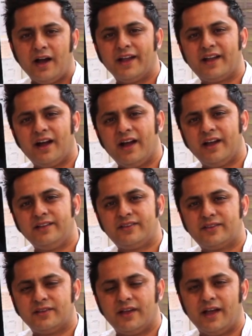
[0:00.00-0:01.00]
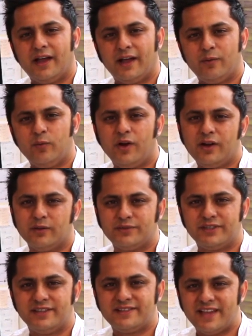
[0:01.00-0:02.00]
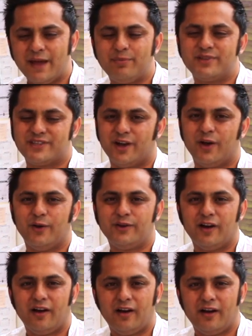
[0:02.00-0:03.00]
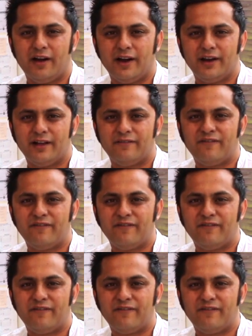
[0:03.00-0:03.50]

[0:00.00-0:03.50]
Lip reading: Hi guys, welcome to this episode on